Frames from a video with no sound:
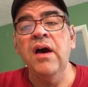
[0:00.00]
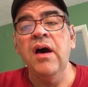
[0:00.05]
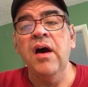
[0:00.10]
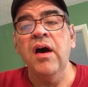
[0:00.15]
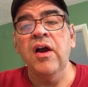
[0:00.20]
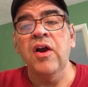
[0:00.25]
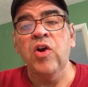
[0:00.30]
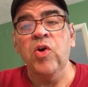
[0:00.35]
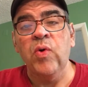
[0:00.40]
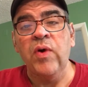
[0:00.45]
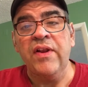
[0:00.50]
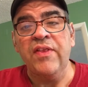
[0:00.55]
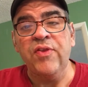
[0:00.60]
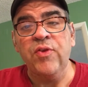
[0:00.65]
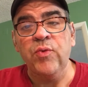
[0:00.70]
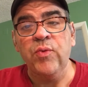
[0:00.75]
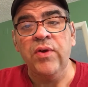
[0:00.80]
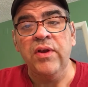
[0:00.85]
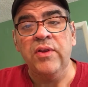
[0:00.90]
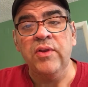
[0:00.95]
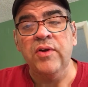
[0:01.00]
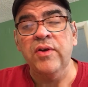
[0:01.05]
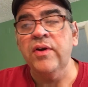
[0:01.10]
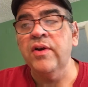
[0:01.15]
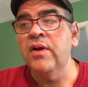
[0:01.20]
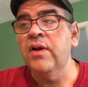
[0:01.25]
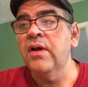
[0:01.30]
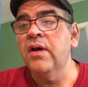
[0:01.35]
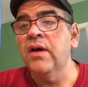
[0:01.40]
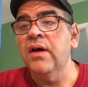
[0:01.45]
A great thriller,
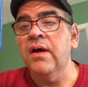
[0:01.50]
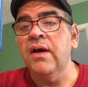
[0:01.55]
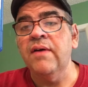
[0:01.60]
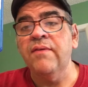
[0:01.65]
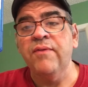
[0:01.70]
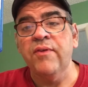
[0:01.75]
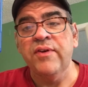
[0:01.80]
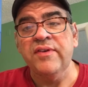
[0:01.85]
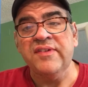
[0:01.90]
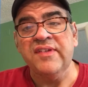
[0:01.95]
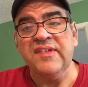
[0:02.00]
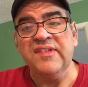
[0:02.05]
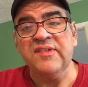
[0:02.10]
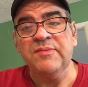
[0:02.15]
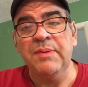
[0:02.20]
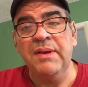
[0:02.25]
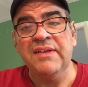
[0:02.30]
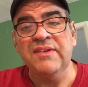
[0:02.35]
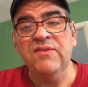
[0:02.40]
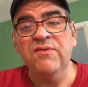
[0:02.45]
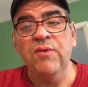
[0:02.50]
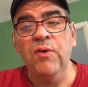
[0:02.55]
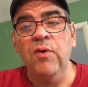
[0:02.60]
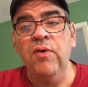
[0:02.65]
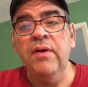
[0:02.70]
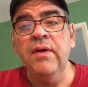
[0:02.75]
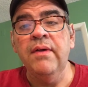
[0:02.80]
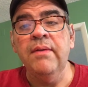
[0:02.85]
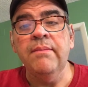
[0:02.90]
very suspenseful,